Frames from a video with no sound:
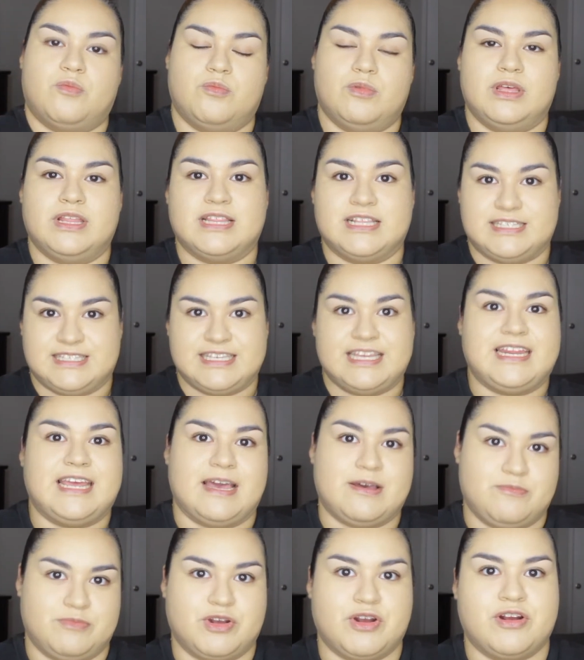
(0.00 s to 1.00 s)
in the city
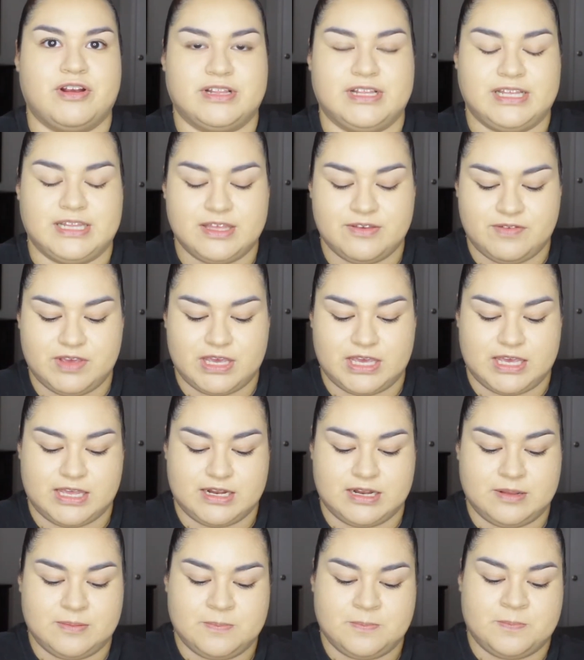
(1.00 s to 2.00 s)
I'm currently living
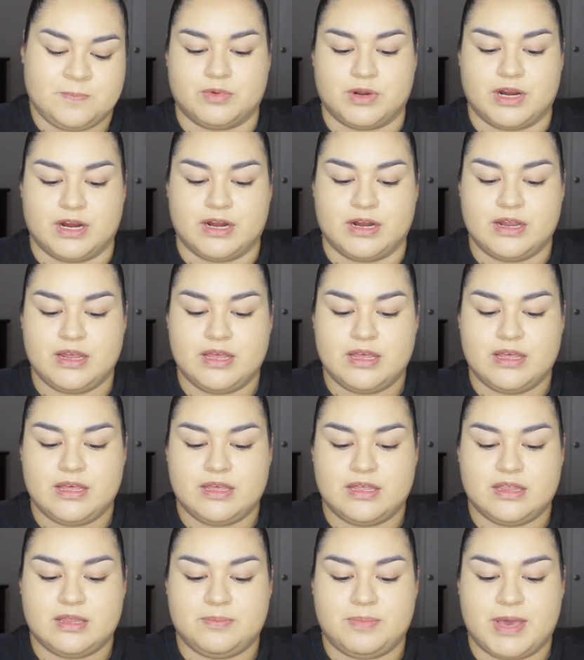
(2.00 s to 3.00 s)
in, where
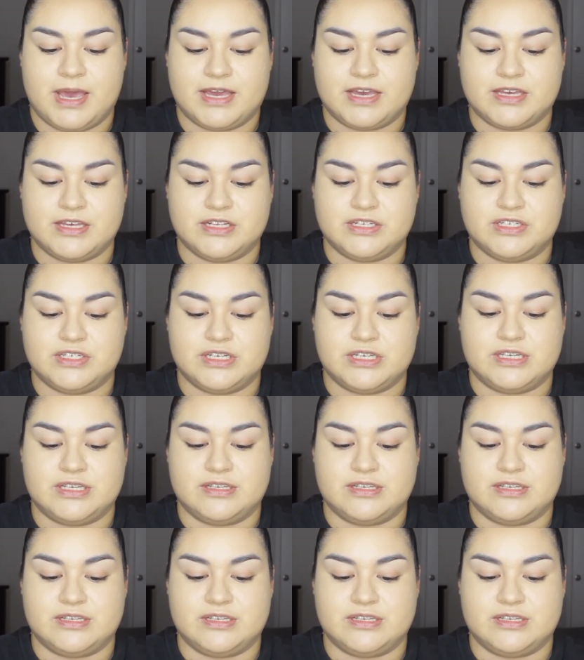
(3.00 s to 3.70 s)
the package